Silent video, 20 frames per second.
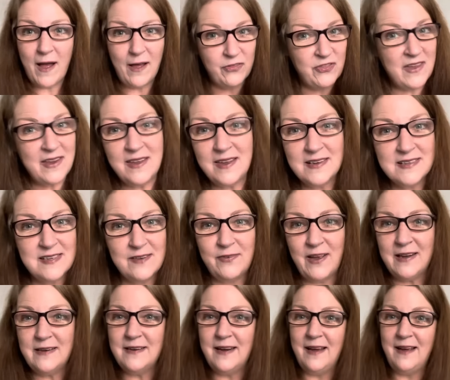I think it's a
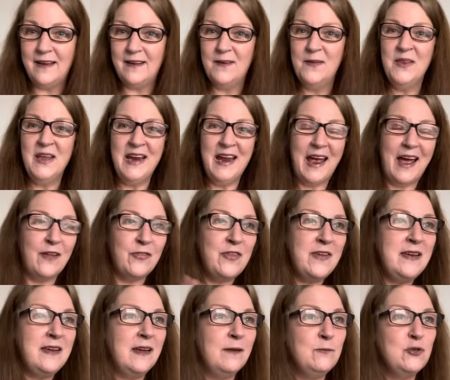vendetta. I
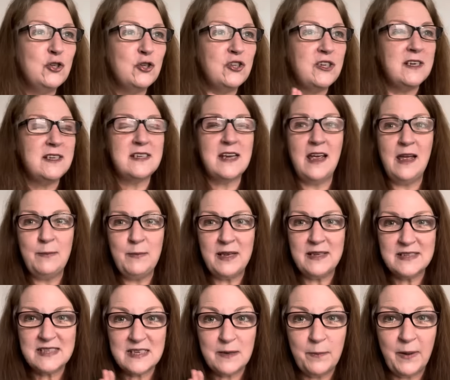think I'm just
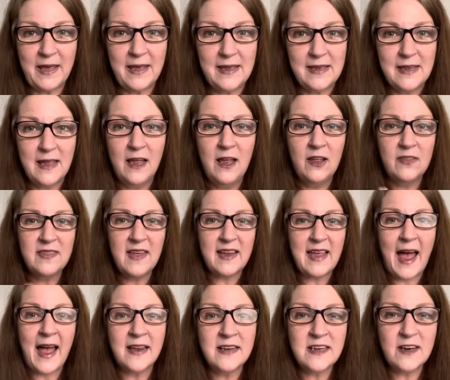determined to be the
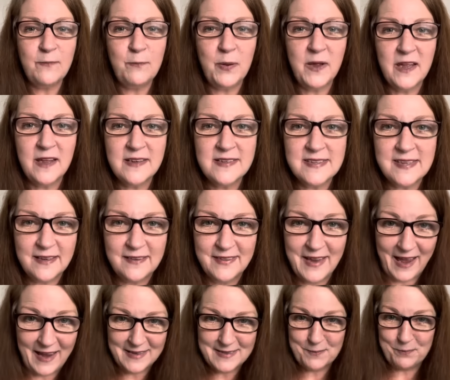kind of person that
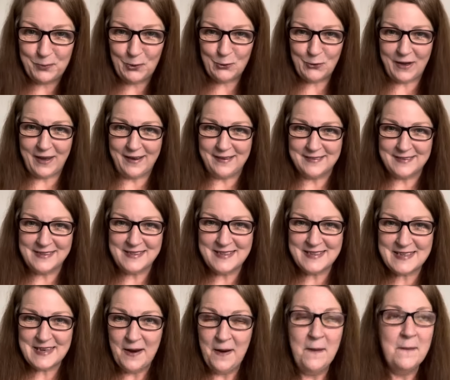has
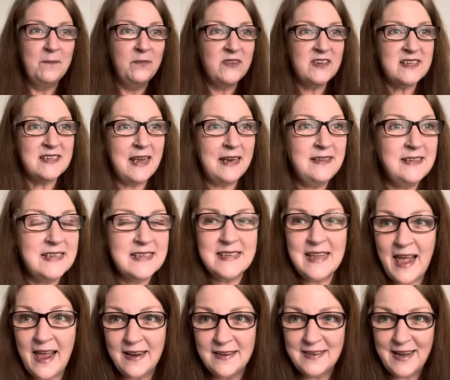plugins. Since
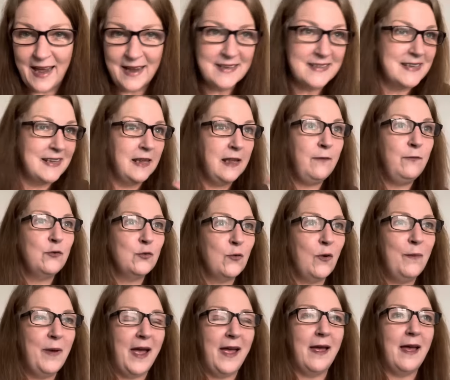then, that has lived
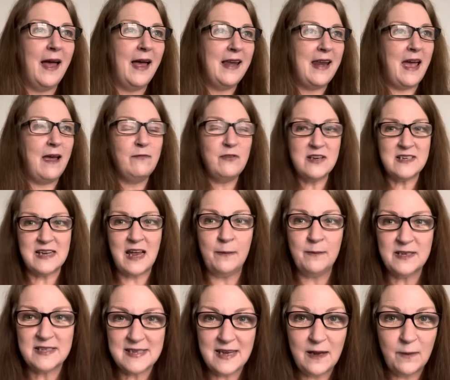with me, and every time I
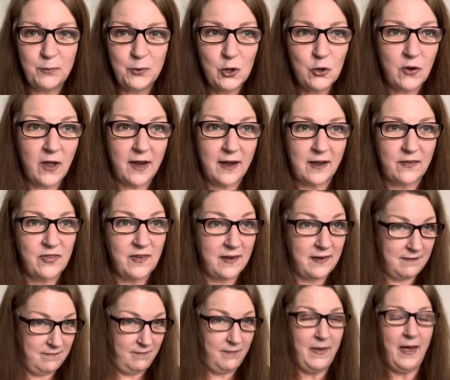see a plug-in, I
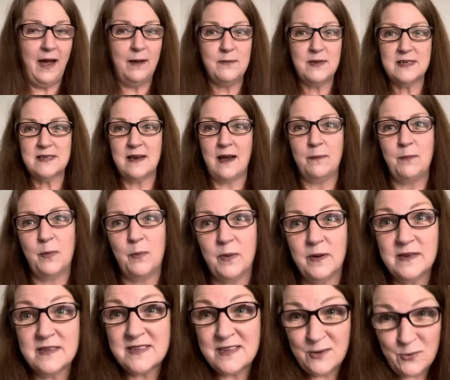think, I'm the type of
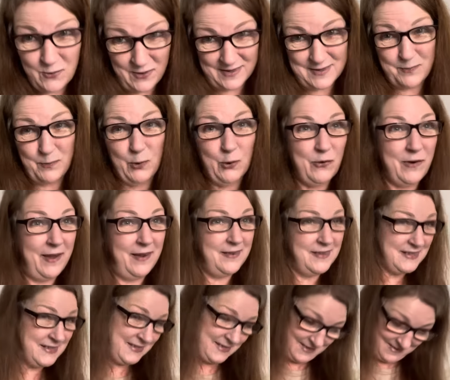person who has
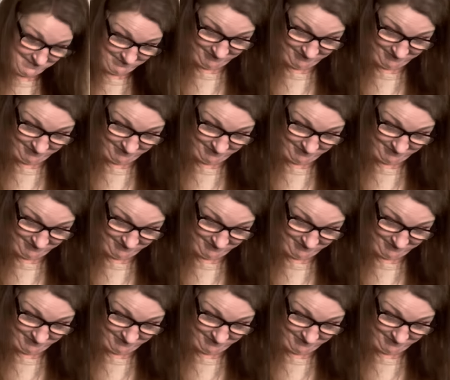plug-ins.